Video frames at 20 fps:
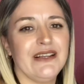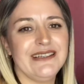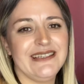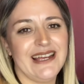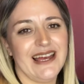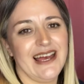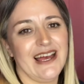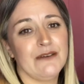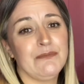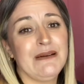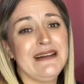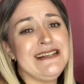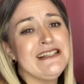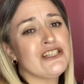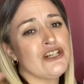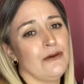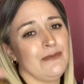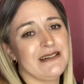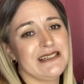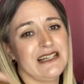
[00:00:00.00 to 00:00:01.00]
yeah, please
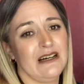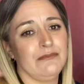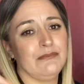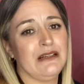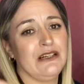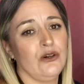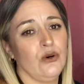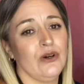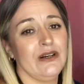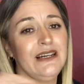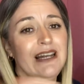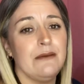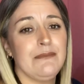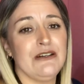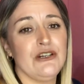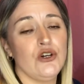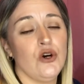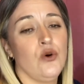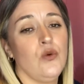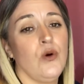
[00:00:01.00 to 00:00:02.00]
comment down below and let me
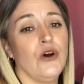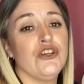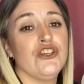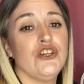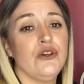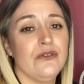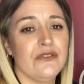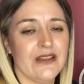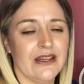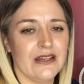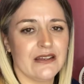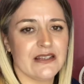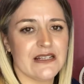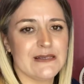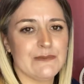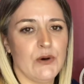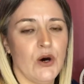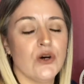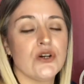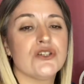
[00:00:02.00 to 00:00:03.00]
know what you think of this
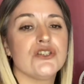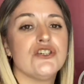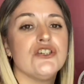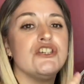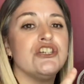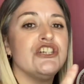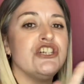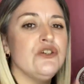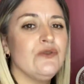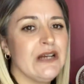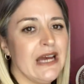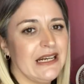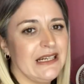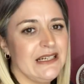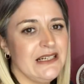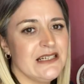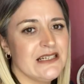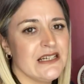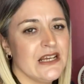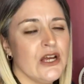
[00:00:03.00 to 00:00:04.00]
box. Do you get
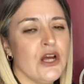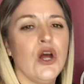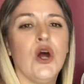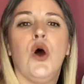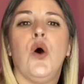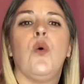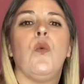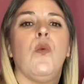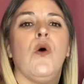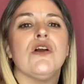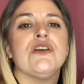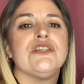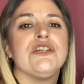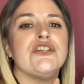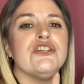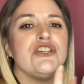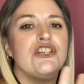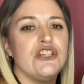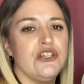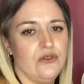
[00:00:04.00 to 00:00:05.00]
it? What did
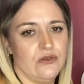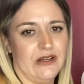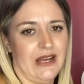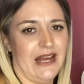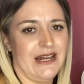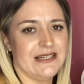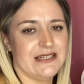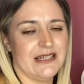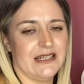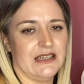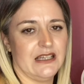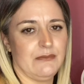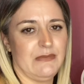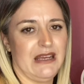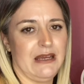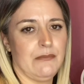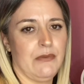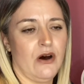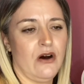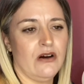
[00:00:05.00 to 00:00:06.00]
you get in the
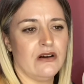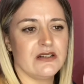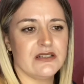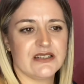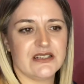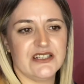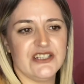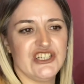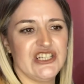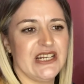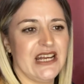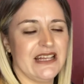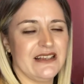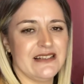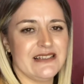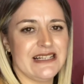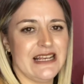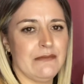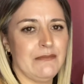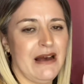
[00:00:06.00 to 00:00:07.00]
May box? Did you get the
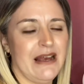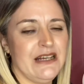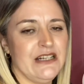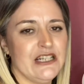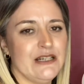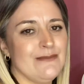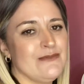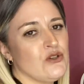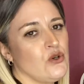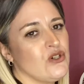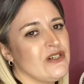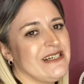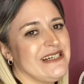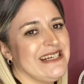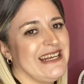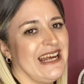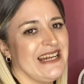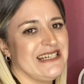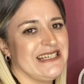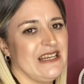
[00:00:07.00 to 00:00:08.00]
same items or did you
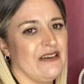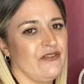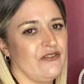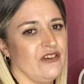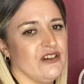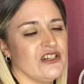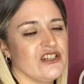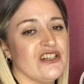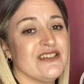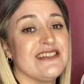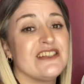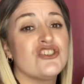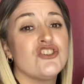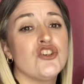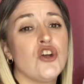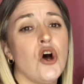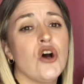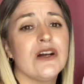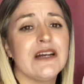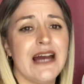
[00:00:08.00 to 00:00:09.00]
get different? Because it's
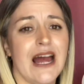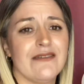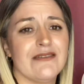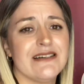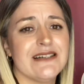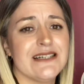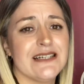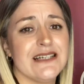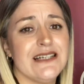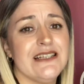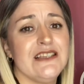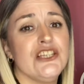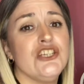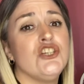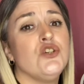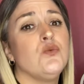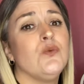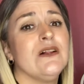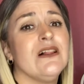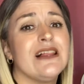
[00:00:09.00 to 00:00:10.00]
not guaranteed that
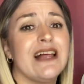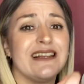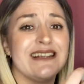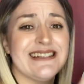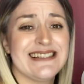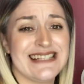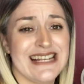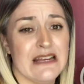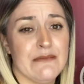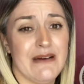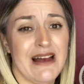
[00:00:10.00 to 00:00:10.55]
you will get the same